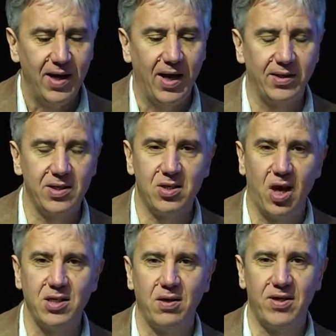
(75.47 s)
and the
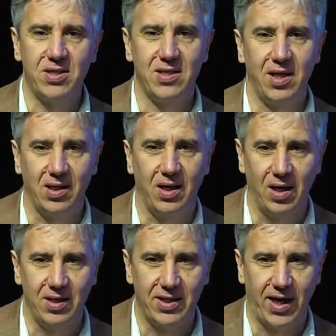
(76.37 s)
size of each
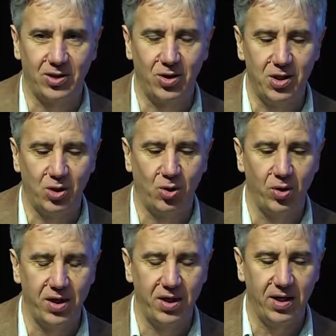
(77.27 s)
circle is actually
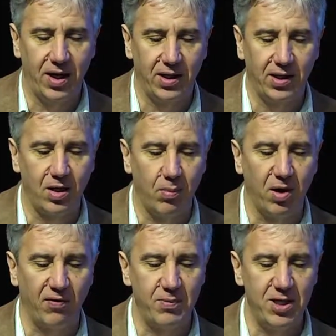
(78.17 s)
showing the
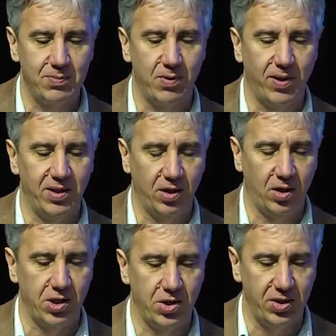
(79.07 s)
number of obese people in the
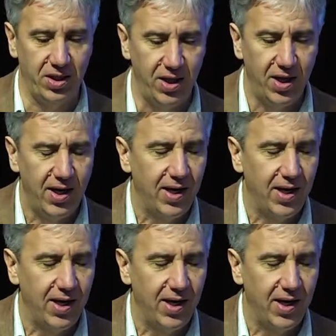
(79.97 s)
country,